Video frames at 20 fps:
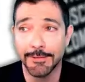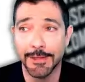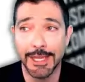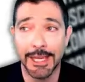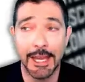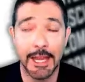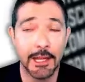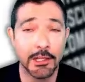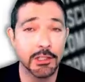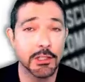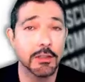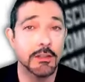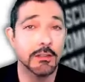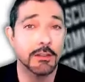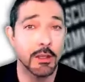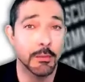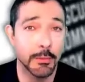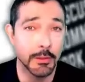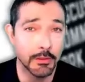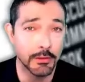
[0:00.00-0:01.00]
Action
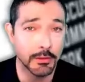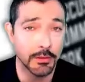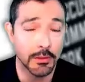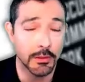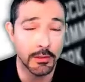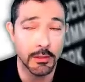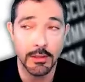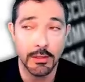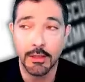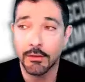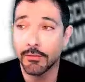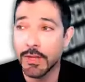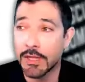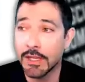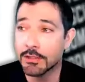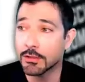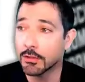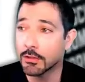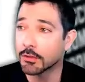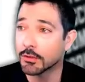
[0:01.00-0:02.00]
Summit
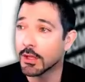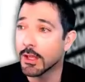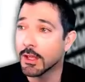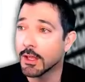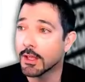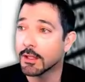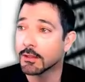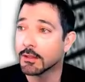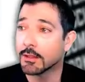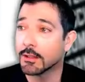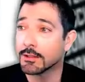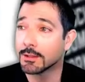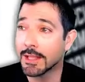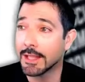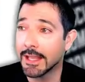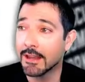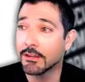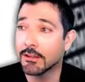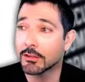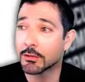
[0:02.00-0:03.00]
features the
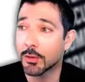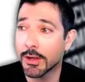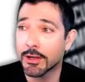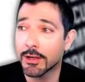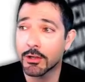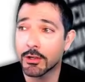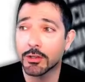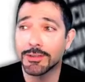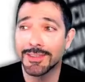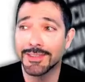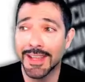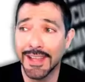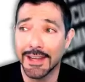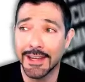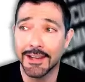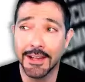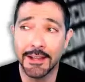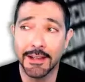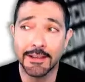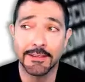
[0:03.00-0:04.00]
latest critical data
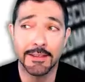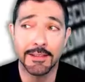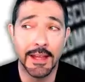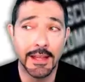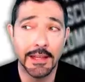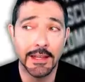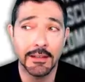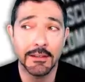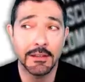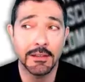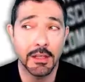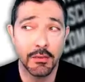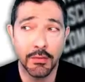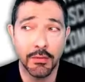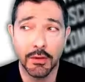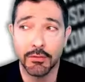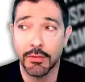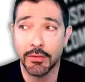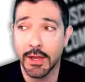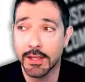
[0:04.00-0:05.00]
and scientific
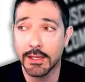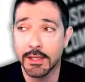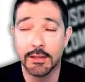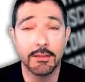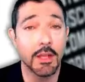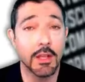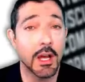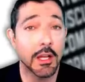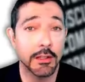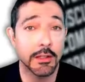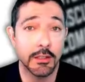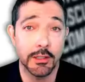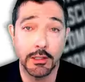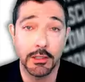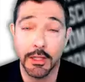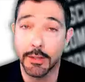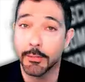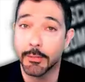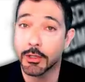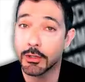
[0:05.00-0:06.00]
findings on the
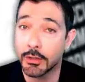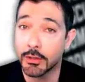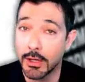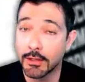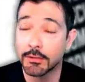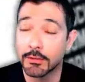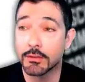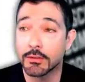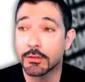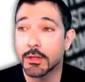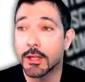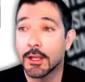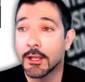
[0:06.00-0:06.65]
climate crisis.